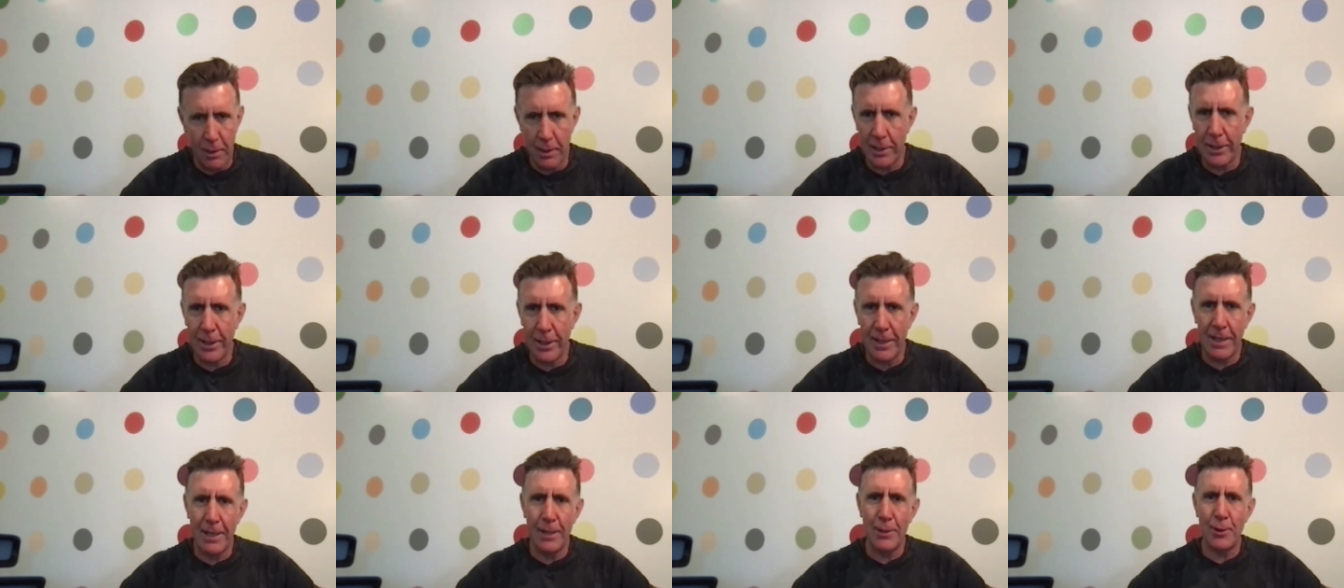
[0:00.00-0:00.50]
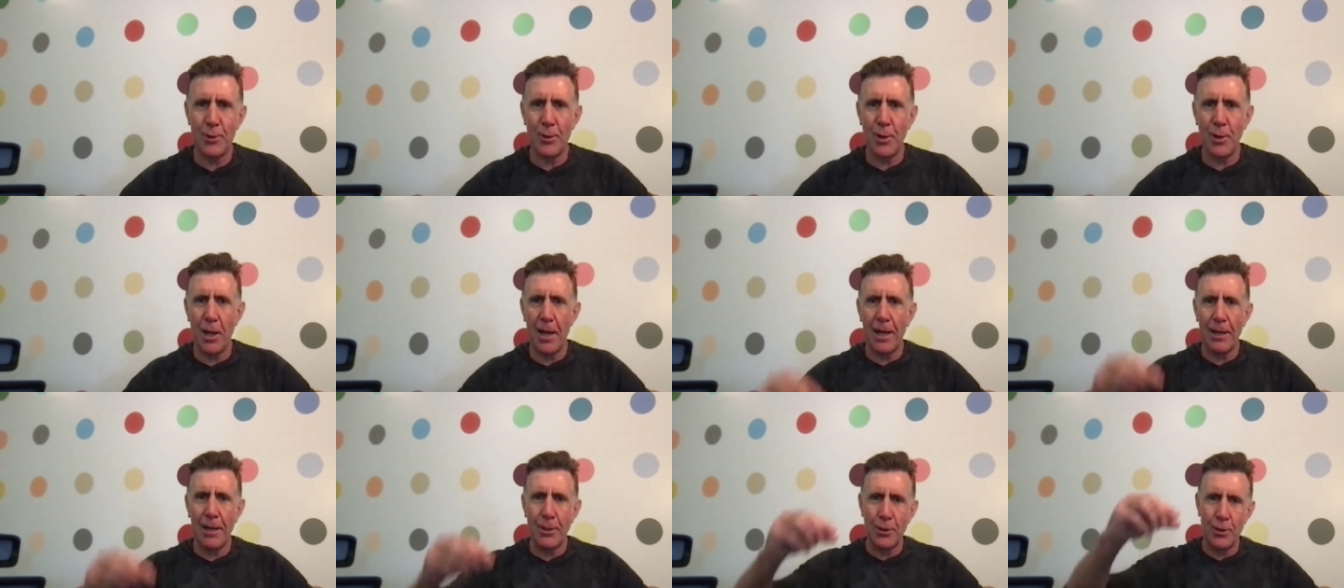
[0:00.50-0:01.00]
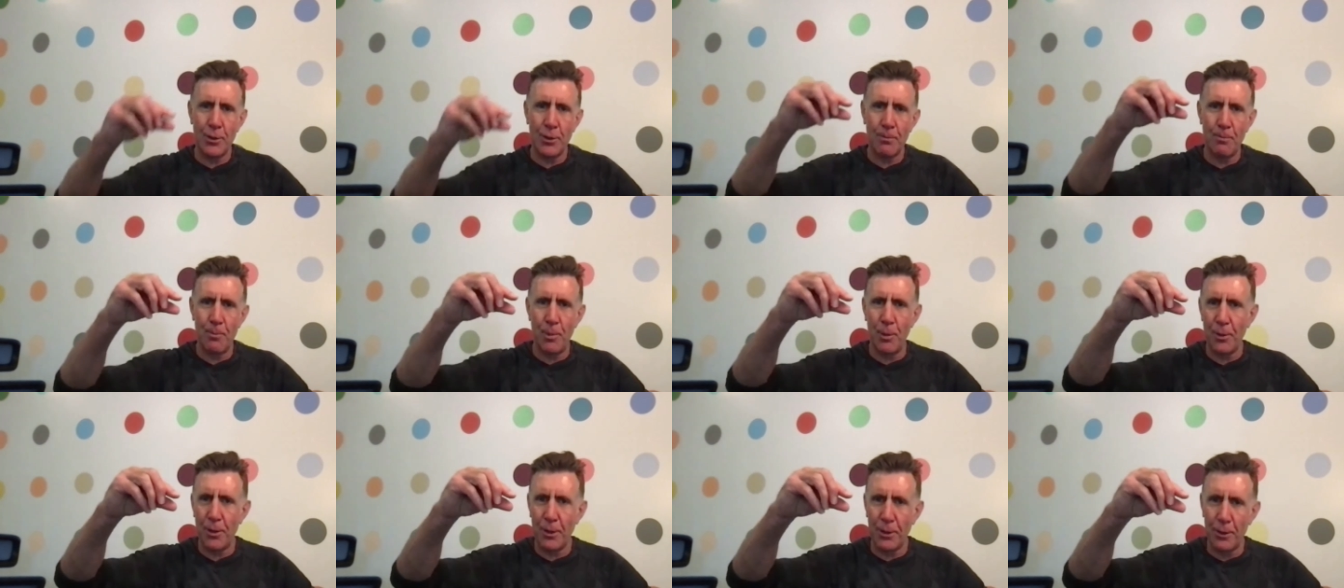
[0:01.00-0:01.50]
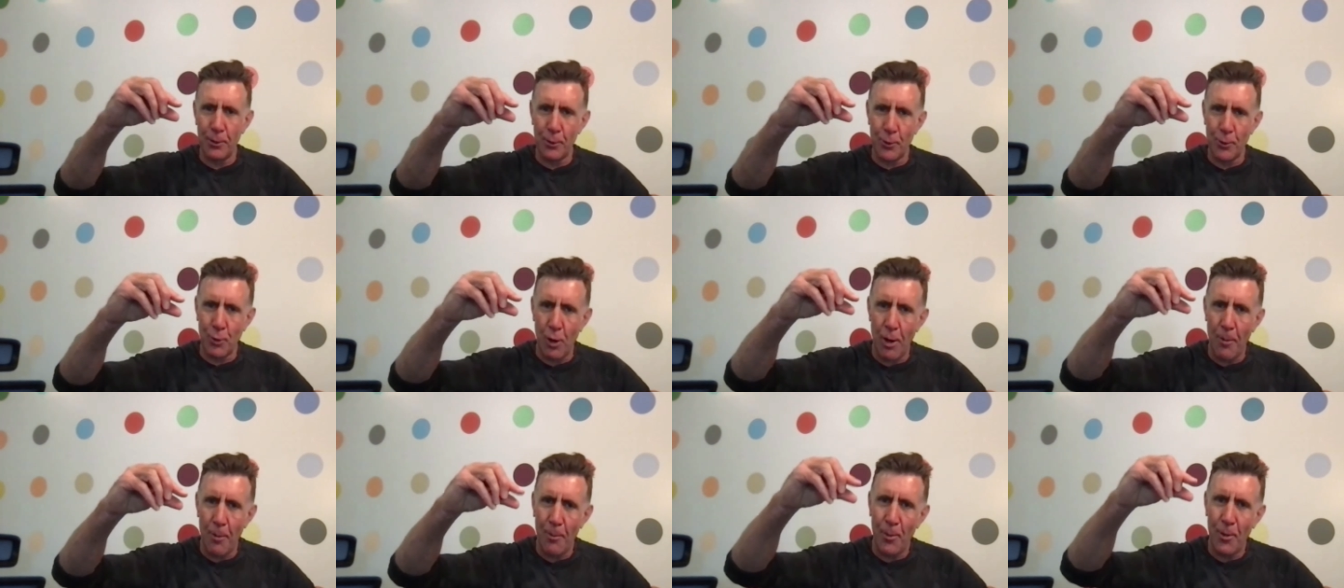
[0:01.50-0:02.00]
and each night I just put the little
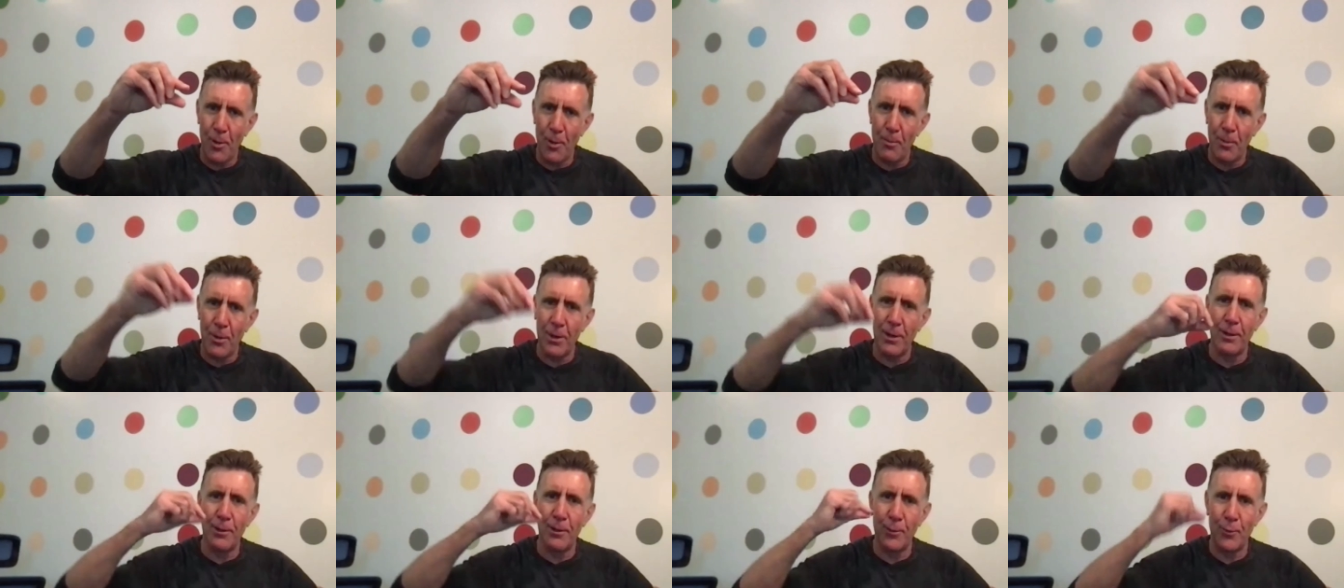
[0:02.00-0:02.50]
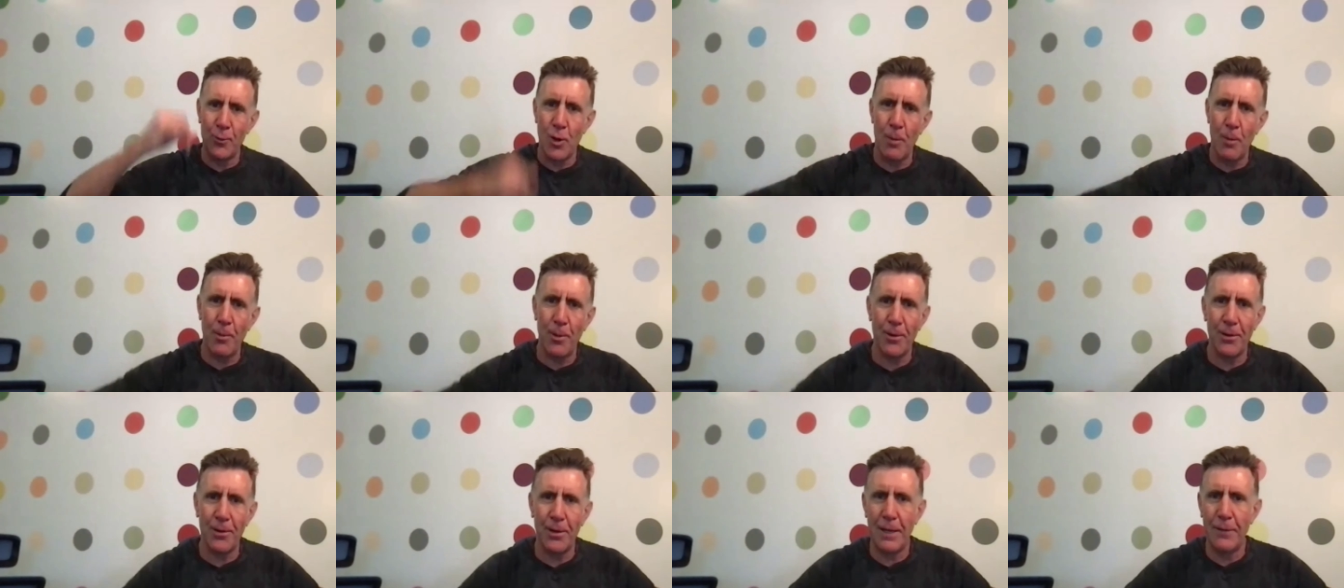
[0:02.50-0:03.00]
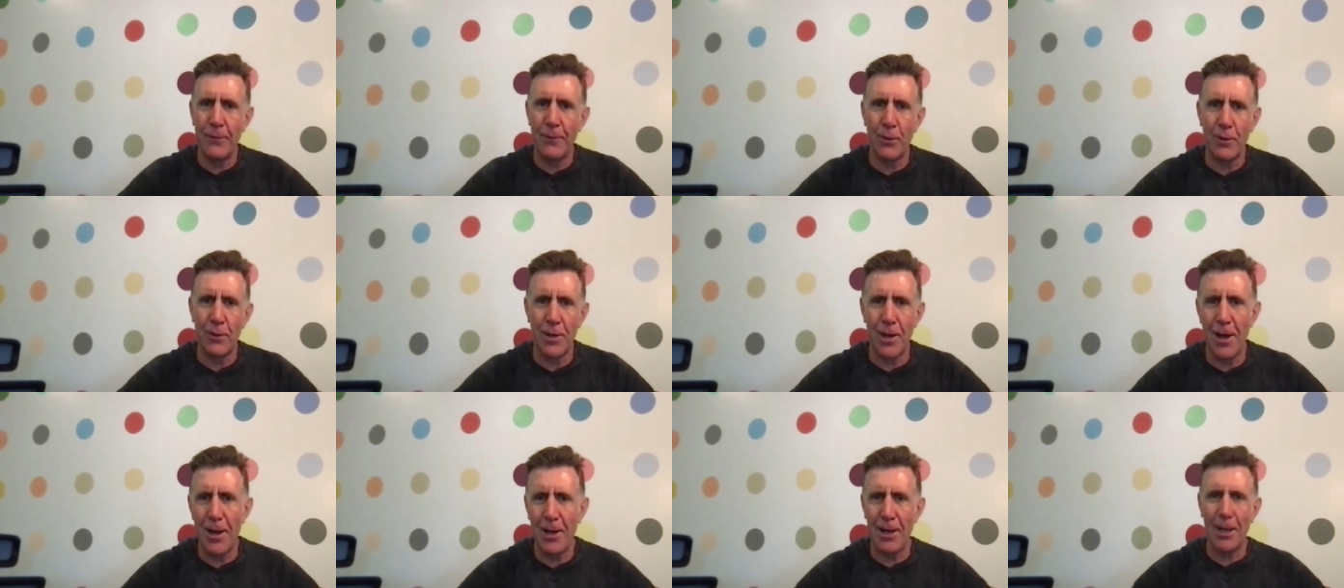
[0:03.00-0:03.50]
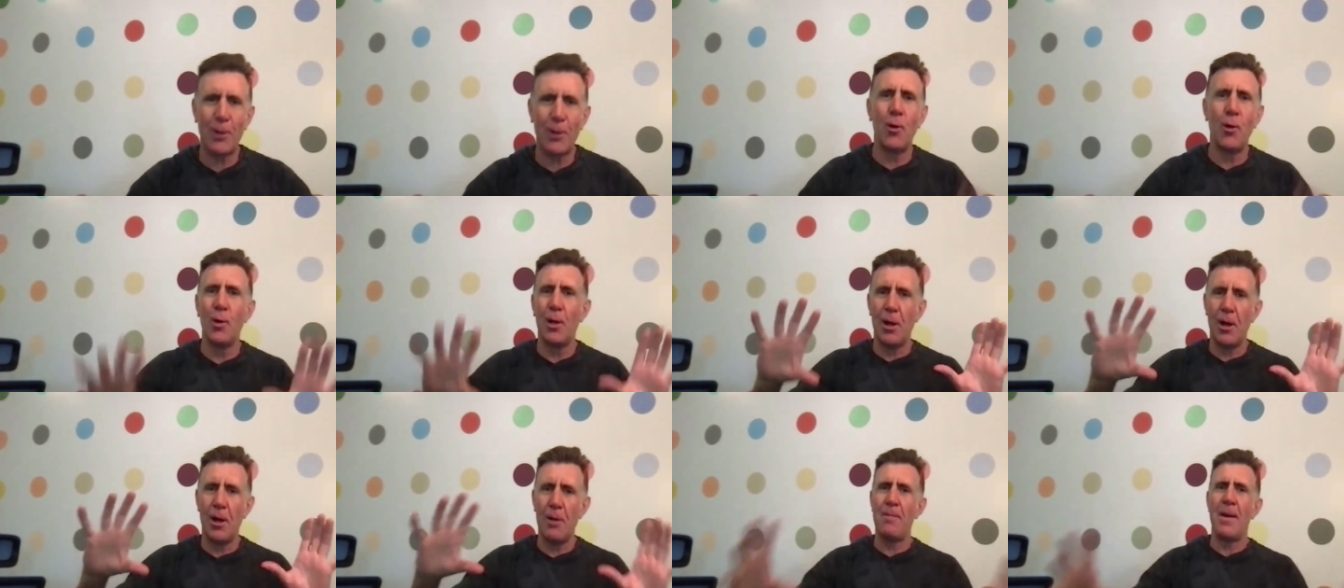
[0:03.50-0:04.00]
dropper and put a little dropper underneath her tongue, and I call
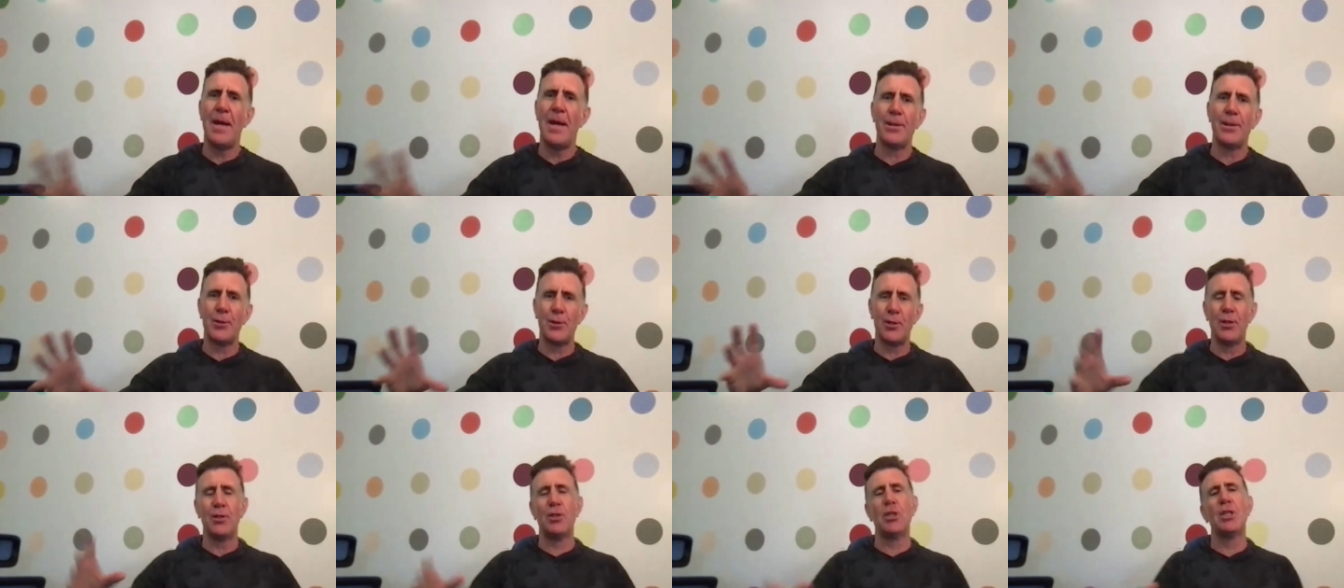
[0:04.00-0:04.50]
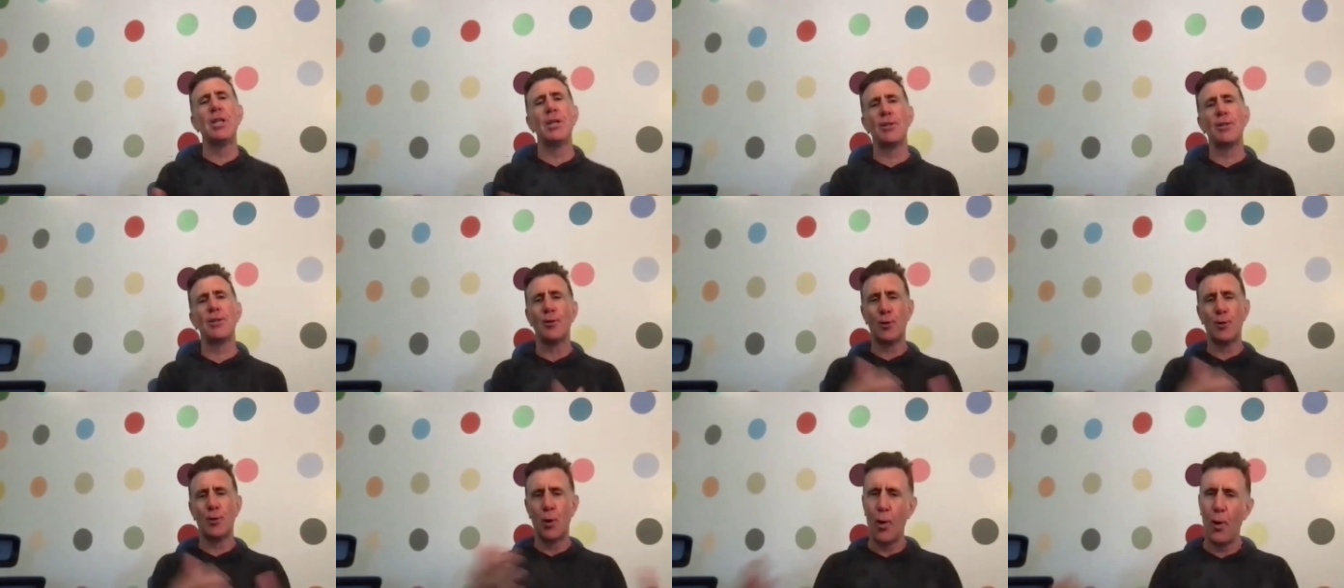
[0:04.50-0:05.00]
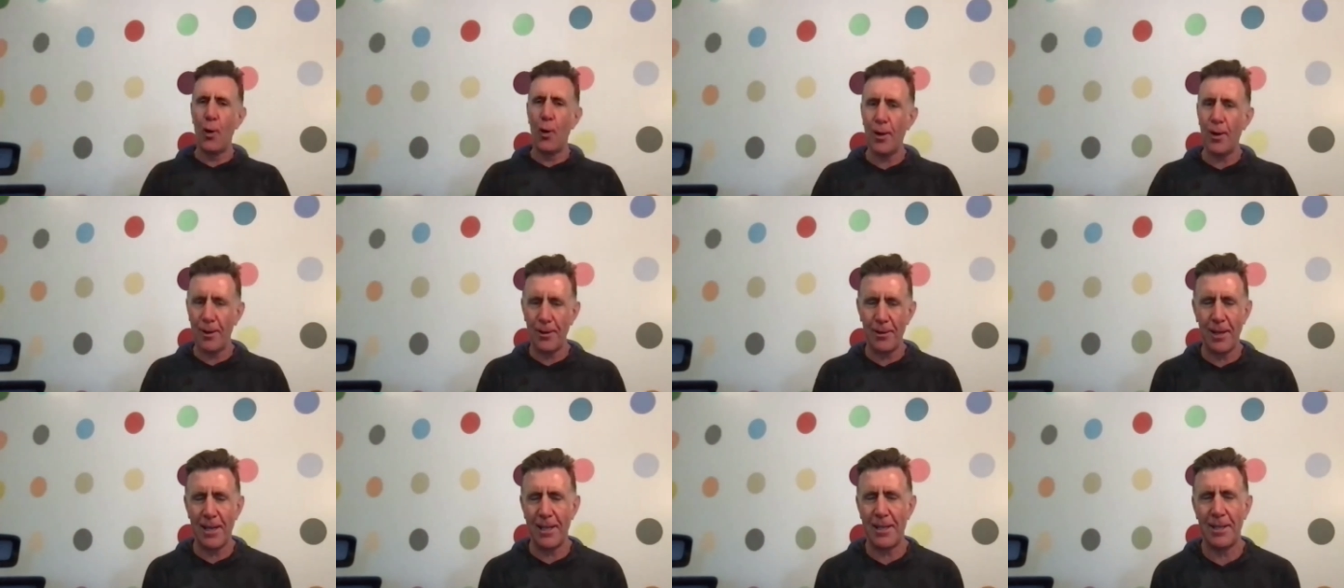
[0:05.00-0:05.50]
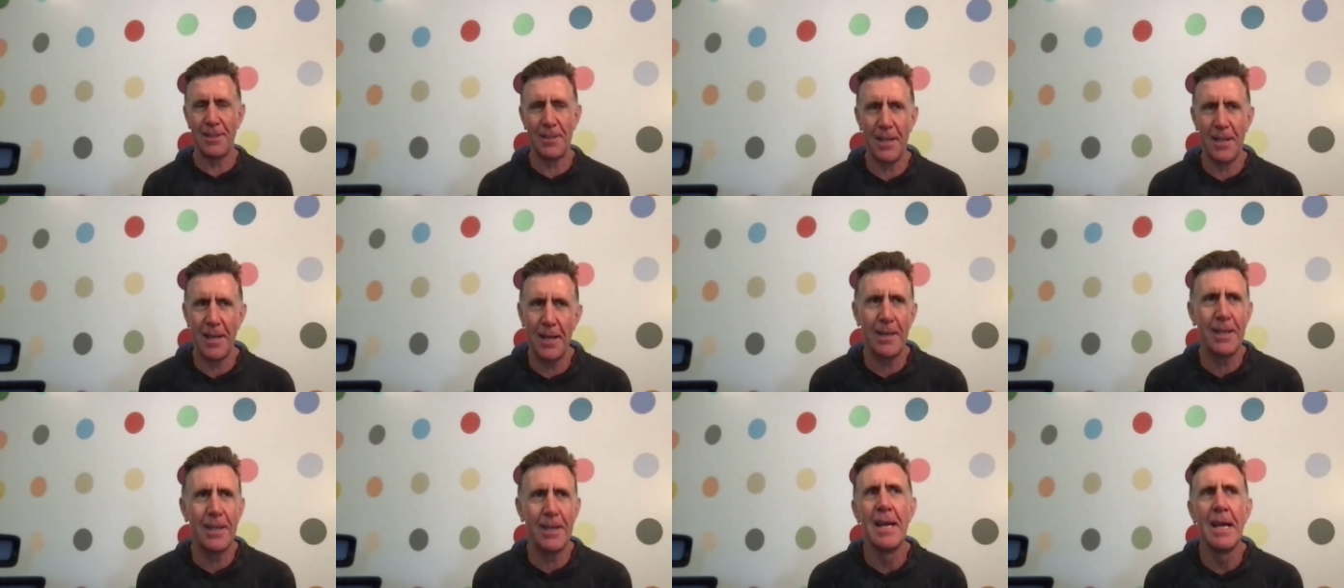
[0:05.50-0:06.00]
it her medicine, and she doesn't talk, like I
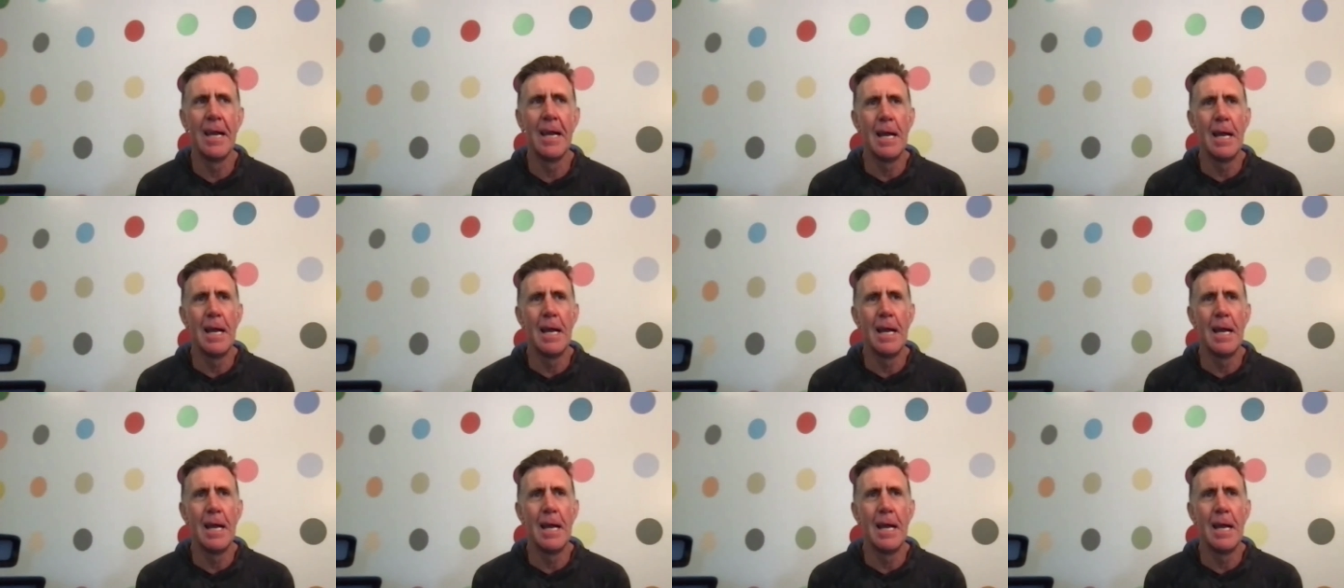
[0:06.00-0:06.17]
said.